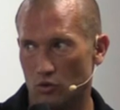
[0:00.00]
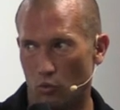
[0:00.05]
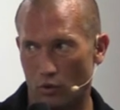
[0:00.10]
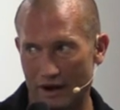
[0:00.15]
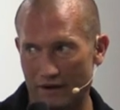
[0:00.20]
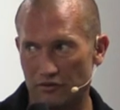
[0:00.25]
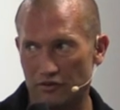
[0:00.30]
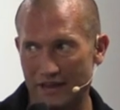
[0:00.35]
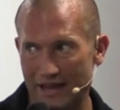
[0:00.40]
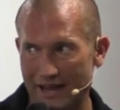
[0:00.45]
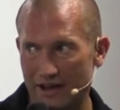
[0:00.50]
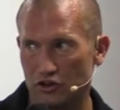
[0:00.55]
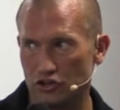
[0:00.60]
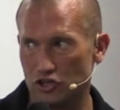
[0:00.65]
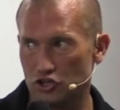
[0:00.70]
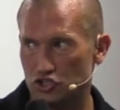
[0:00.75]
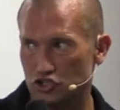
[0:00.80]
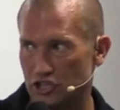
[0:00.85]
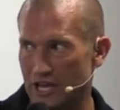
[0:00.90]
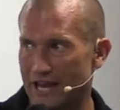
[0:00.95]
whatever the hell
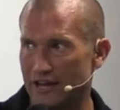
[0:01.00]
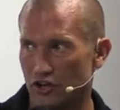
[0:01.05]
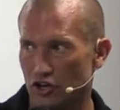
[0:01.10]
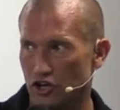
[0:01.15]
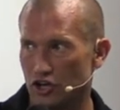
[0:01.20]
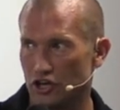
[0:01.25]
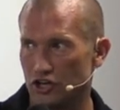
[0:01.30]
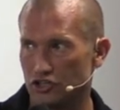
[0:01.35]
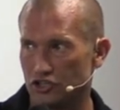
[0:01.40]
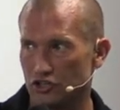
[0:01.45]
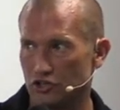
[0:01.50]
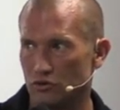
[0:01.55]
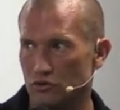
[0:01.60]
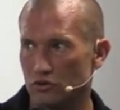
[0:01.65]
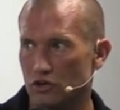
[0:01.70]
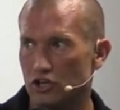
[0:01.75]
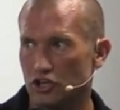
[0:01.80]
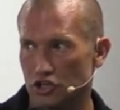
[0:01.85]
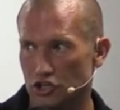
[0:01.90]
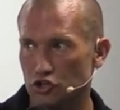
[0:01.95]
you say you're going to do,
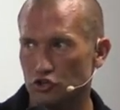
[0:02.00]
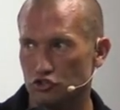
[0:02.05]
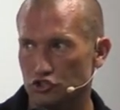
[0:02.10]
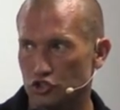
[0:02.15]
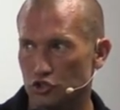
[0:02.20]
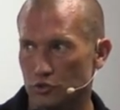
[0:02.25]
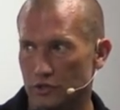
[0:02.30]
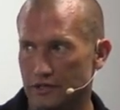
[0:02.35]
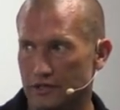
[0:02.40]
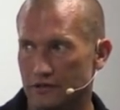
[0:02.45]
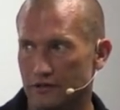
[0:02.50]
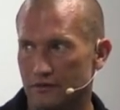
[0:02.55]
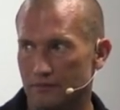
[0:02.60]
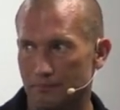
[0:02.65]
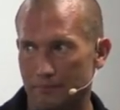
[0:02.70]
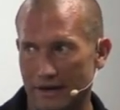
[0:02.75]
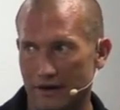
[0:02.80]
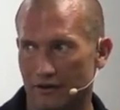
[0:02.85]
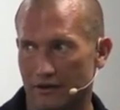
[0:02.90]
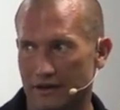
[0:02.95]
you do it,
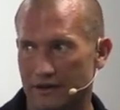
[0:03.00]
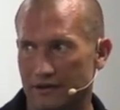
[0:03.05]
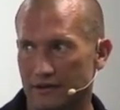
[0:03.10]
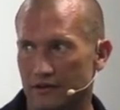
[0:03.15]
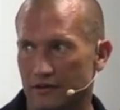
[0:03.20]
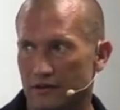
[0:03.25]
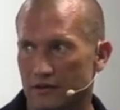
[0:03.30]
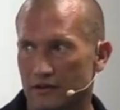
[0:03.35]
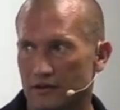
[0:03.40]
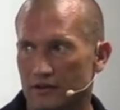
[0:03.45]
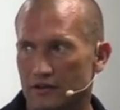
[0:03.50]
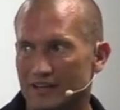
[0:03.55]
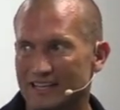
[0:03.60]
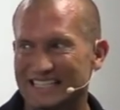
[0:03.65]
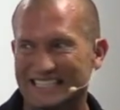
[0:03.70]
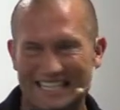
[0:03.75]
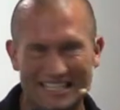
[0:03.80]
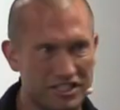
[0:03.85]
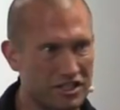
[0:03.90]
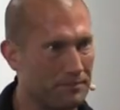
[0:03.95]
period.
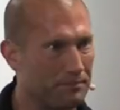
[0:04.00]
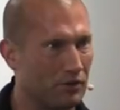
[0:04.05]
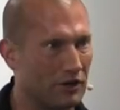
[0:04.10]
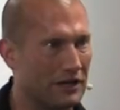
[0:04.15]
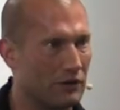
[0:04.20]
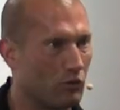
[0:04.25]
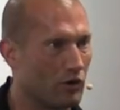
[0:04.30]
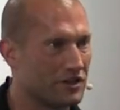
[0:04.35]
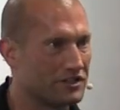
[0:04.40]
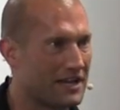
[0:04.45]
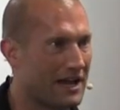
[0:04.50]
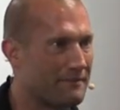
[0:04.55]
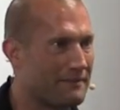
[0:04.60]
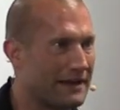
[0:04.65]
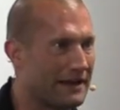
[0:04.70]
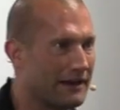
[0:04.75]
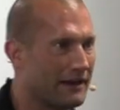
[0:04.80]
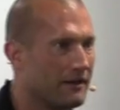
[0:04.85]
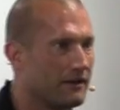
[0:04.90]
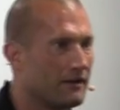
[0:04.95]
Discipline, what does that
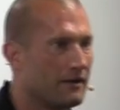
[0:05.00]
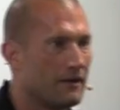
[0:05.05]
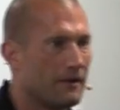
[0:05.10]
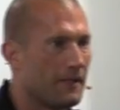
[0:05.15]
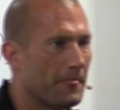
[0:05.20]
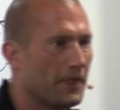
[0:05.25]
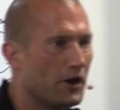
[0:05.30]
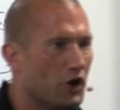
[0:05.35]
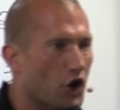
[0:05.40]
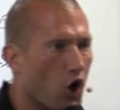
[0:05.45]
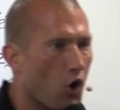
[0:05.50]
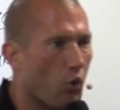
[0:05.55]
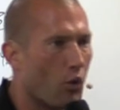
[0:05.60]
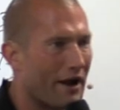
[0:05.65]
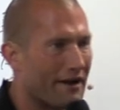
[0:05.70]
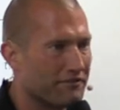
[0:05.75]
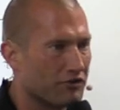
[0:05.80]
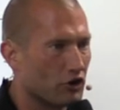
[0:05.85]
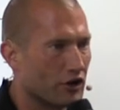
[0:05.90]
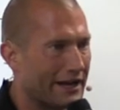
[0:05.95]
mean? No
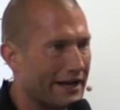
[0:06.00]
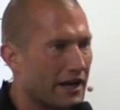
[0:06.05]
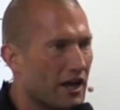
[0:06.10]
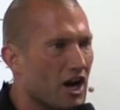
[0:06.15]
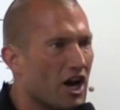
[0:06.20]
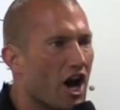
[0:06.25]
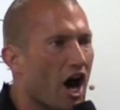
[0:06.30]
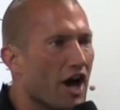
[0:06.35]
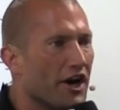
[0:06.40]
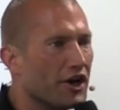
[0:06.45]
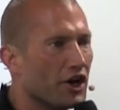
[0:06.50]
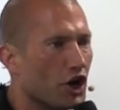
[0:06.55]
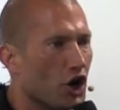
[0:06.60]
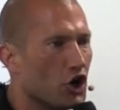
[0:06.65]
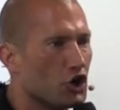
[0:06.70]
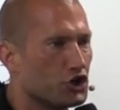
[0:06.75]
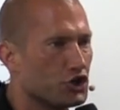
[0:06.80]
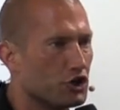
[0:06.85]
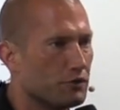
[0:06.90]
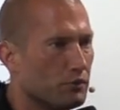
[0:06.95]
wavering,
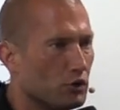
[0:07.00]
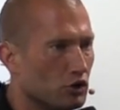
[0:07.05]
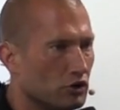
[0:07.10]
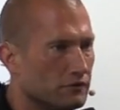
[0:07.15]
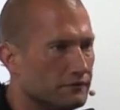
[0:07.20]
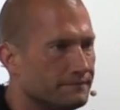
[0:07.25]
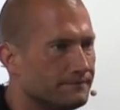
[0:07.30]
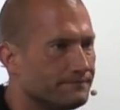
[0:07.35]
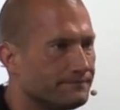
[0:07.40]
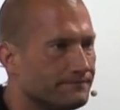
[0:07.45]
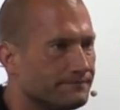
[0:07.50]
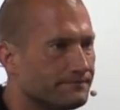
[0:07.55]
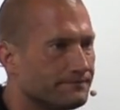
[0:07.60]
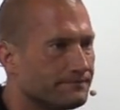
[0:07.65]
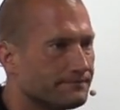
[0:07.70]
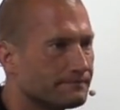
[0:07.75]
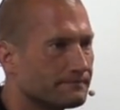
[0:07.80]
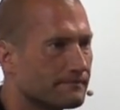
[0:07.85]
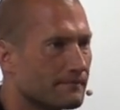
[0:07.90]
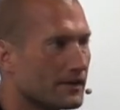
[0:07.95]
non-negotiable.
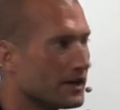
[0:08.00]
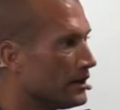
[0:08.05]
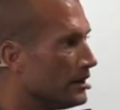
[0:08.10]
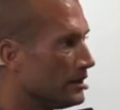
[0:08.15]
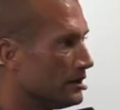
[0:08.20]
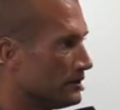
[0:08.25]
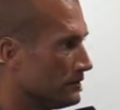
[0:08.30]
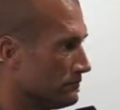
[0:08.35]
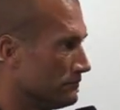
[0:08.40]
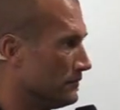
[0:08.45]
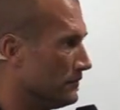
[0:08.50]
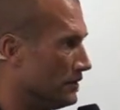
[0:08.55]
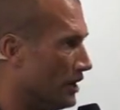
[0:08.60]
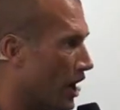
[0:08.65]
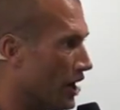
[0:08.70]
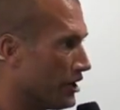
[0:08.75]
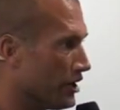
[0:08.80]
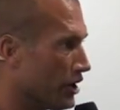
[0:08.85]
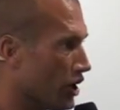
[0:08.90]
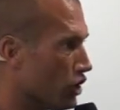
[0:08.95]

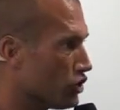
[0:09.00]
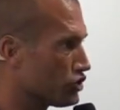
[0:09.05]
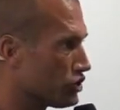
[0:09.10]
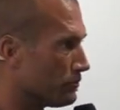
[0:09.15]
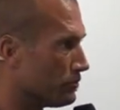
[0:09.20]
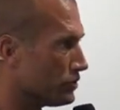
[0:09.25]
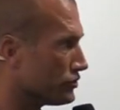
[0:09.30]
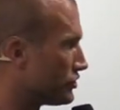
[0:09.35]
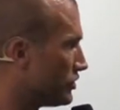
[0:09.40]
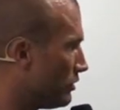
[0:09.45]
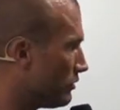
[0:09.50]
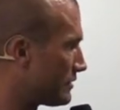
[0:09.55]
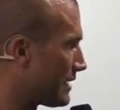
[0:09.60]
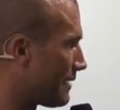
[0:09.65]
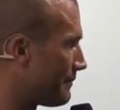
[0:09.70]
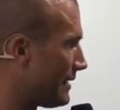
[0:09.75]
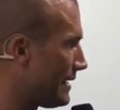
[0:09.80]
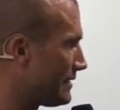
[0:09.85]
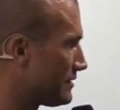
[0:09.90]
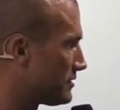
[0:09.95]
Non-negotiables, you know what
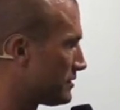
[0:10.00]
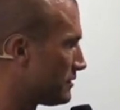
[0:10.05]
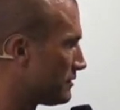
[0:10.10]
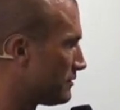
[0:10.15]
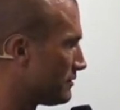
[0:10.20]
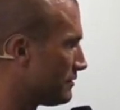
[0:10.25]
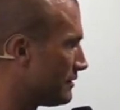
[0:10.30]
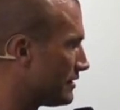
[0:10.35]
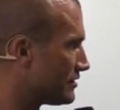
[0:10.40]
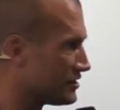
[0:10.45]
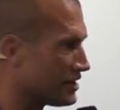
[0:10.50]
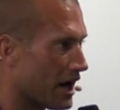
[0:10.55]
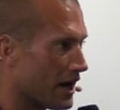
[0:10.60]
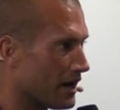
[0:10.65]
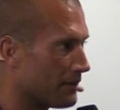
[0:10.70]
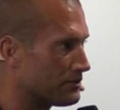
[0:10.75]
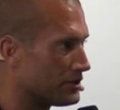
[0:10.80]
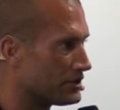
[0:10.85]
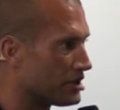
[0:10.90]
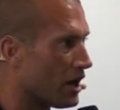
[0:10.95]
that means? It's not
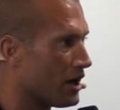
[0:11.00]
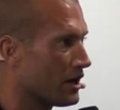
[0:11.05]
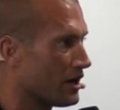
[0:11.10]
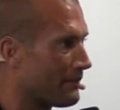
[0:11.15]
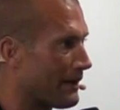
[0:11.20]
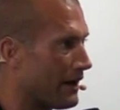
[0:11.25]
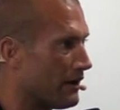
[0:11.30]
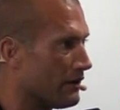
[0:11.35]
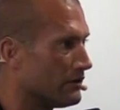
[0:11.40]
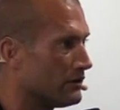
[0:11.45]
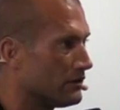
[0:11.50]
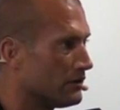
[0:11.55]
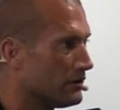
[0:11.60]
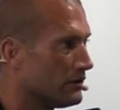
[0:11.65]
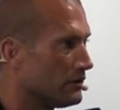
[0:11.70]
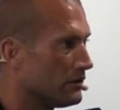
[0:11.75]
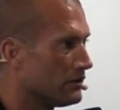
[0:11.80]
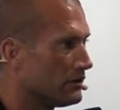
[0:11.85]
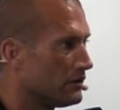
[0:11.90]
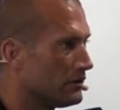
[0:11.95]
up to talk about.
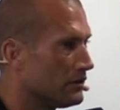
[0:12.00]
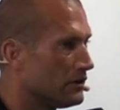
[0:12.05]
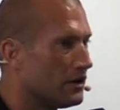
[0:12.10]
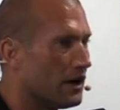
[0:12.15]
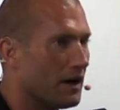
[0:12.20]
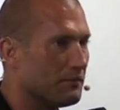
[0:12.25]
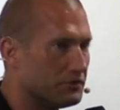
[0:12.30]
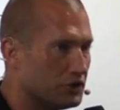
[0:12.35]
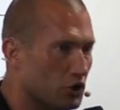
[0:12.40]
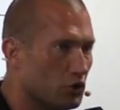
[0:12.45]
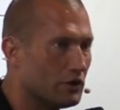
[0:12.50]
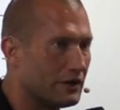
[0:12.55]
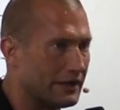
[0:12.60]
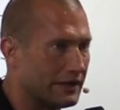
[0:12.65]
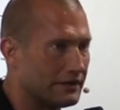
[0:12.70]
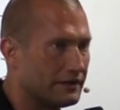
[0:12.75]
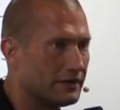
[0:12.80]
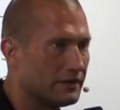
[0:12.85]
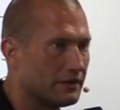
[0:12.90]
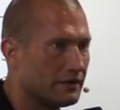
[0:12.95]
I'm doing
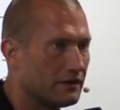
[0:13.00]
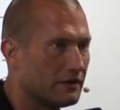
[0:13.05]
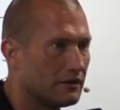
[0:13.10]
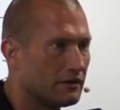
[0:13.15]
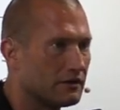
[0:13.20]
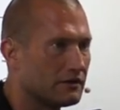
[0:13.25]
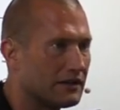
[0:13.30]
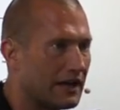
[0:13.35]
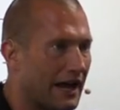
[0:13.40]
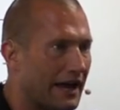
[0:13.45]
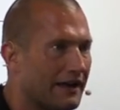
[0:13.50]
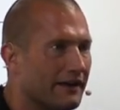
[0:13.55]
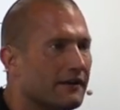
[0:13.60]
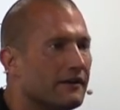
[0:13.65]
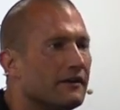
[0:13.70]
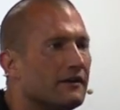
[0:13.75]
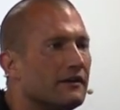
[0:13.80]
it, okay?